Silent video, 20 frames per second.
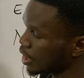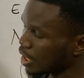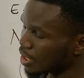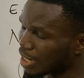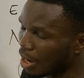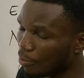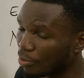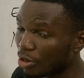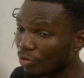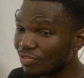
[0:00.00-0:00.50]

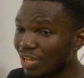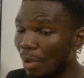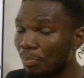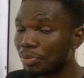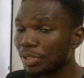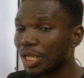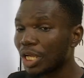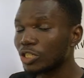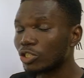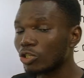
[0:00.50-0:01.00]
Now, one of the
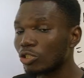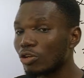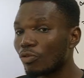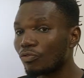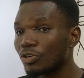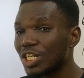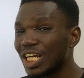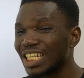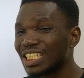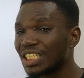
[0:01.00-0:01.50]
applications of
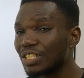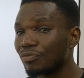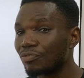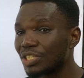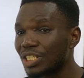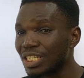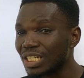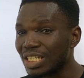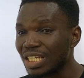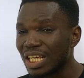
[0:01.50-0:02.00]

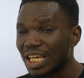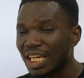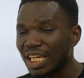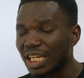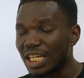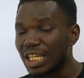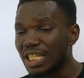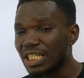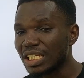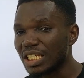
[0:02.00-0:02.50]
radioactivity
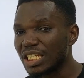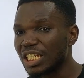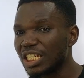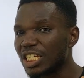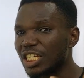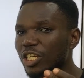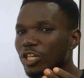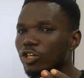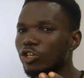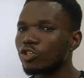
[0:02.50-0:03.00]
is in
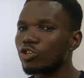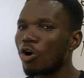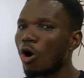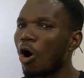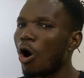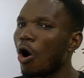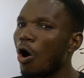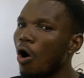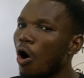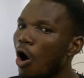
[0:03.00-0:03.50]
the
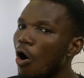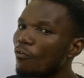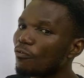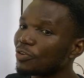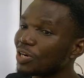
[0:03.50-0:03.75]
cure of